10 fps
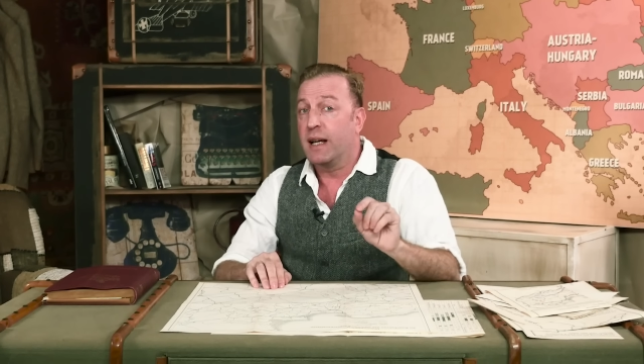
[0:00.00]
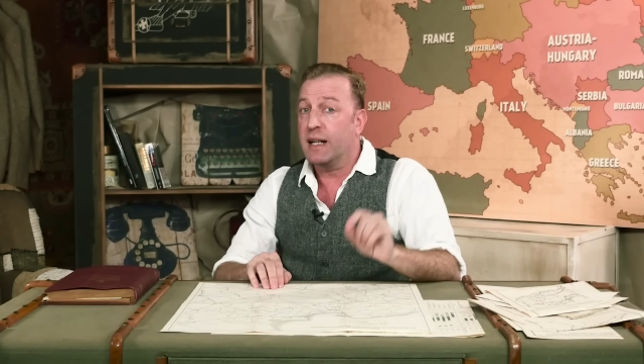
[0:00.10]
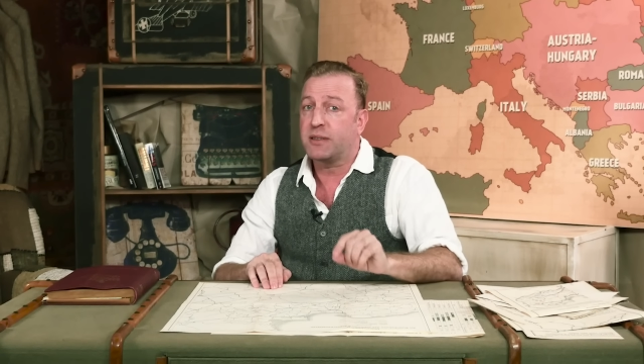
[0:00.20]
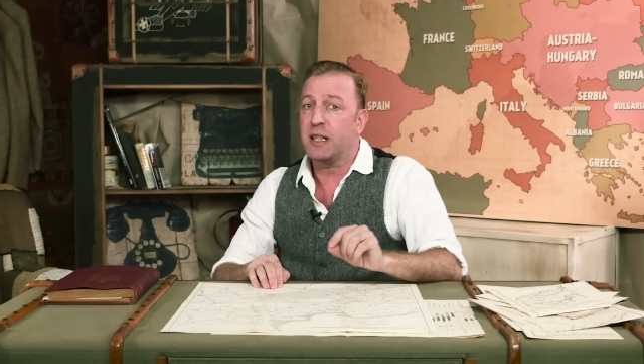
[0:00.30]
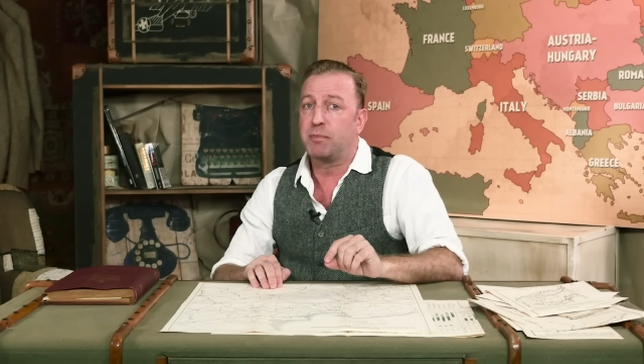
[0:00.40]

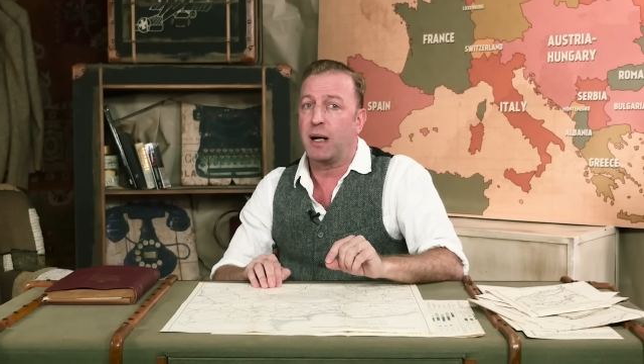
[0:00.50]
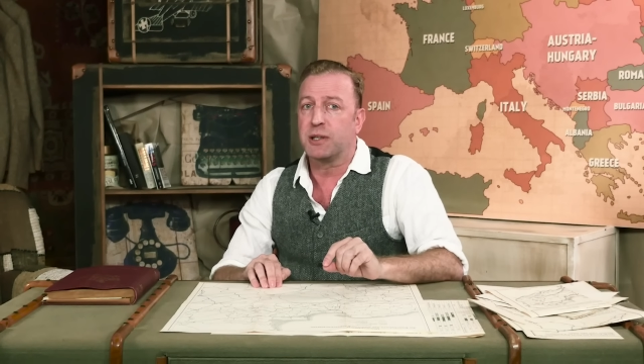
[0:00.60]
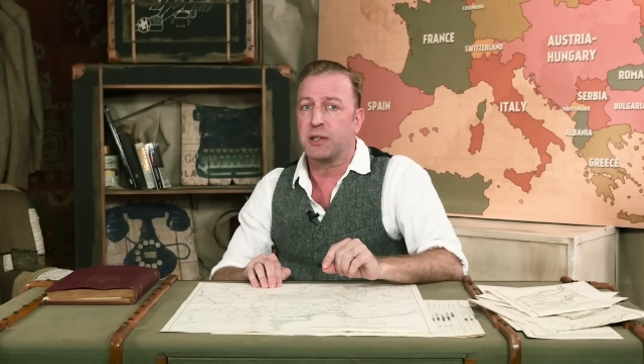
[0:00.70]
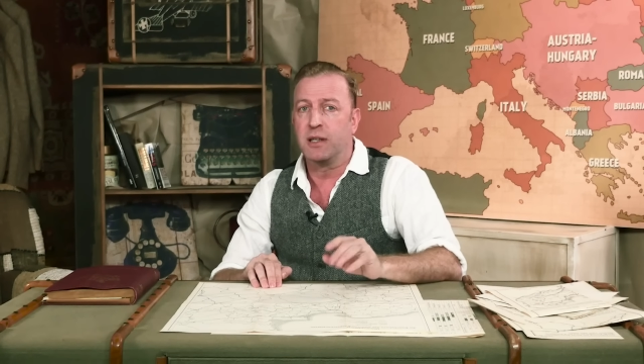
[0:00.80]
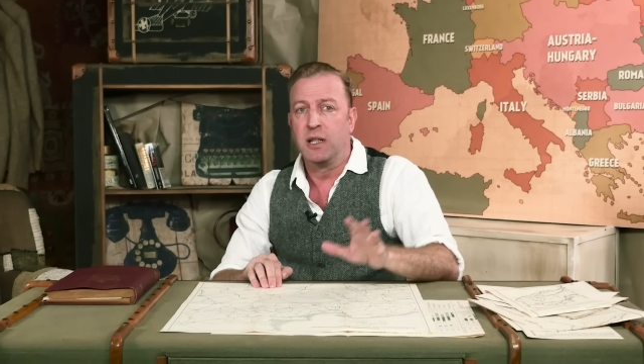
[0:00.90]
Esad
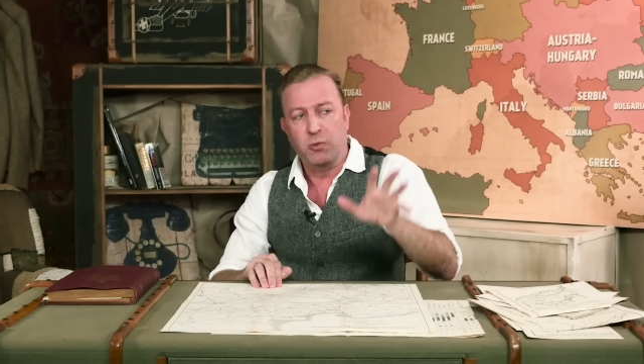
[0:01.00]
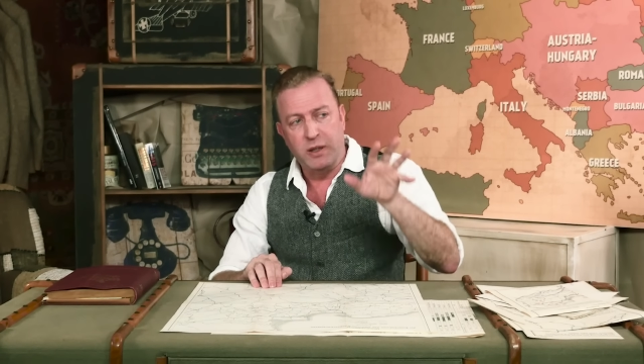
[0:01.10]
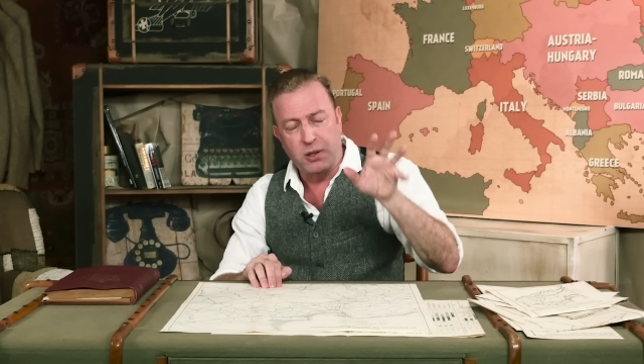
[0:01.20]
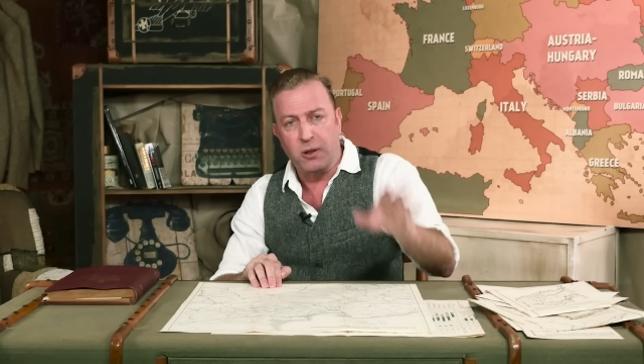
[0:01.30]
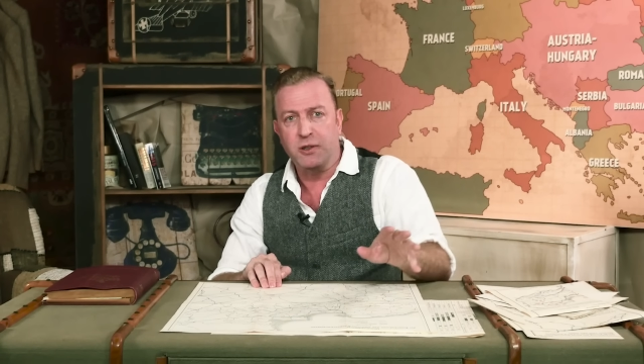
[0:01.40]
Pasha
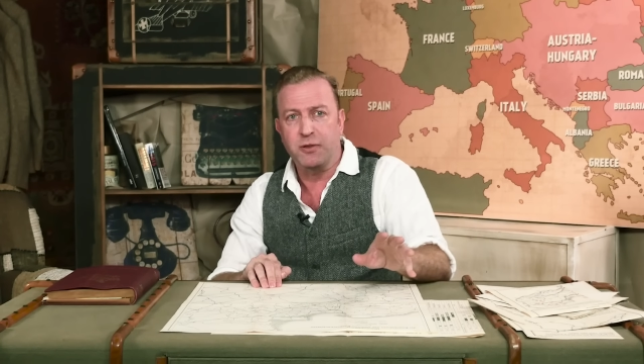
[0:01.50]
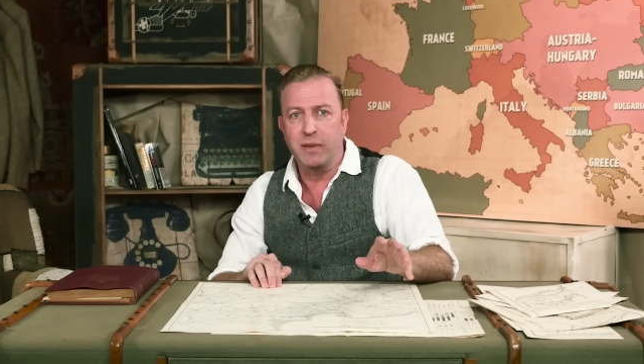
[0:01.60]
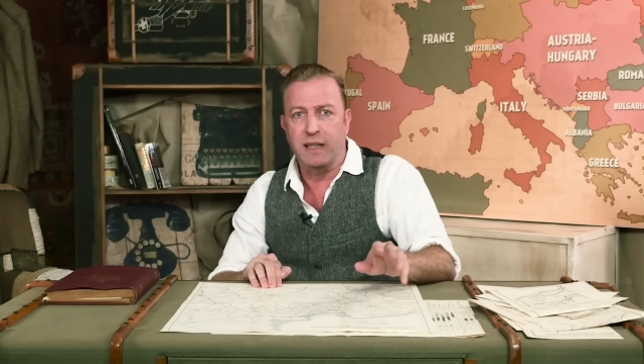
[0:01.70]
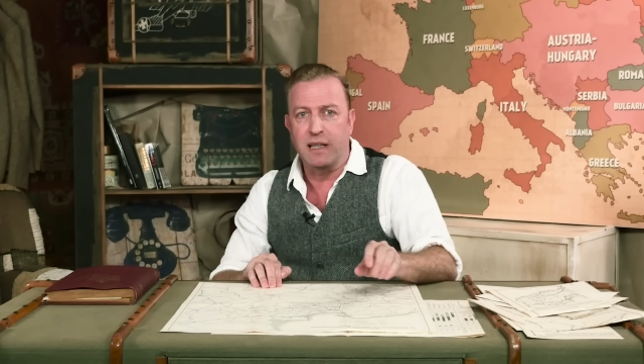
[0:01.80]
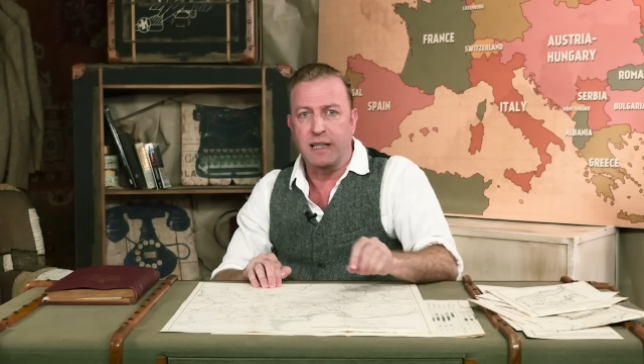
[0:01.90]
returned
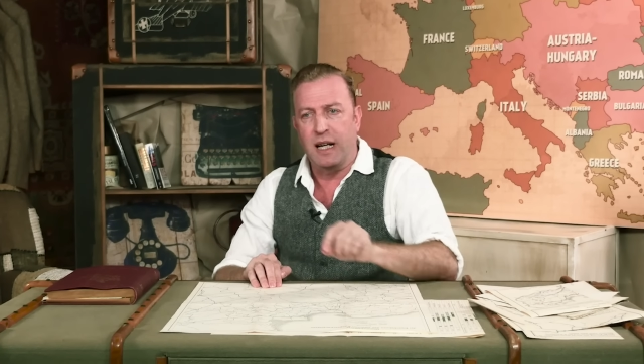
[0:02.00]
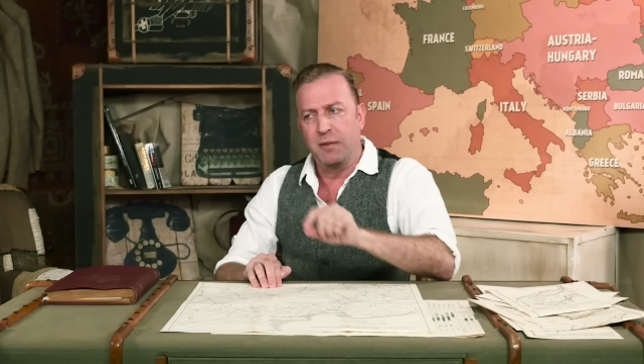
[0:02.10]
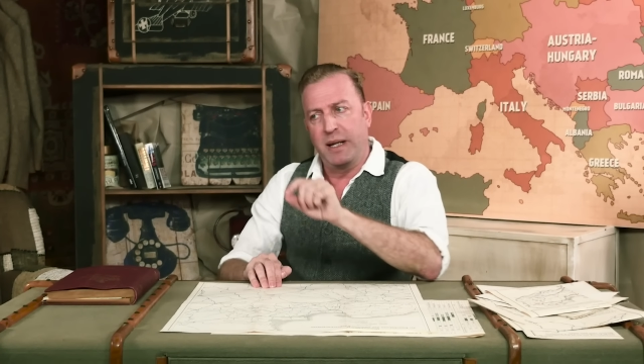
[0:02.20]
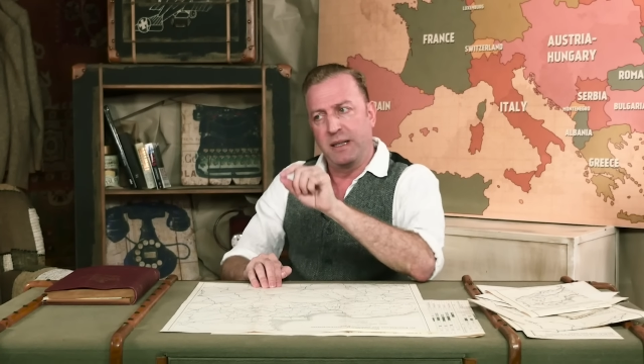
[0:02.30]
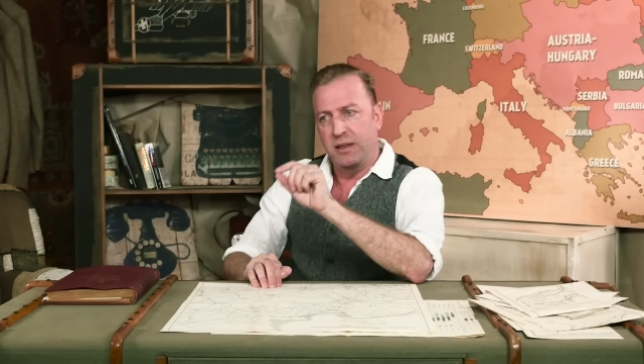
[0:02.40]
from Italy
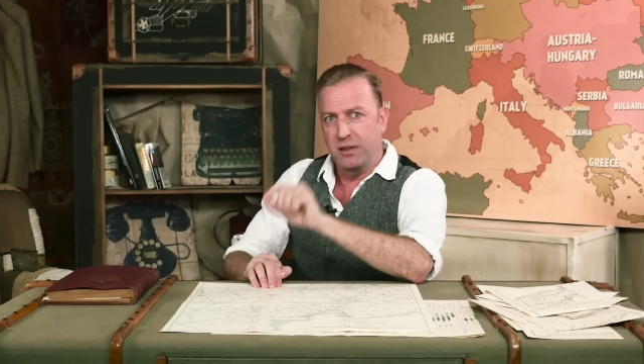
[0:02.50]
and made a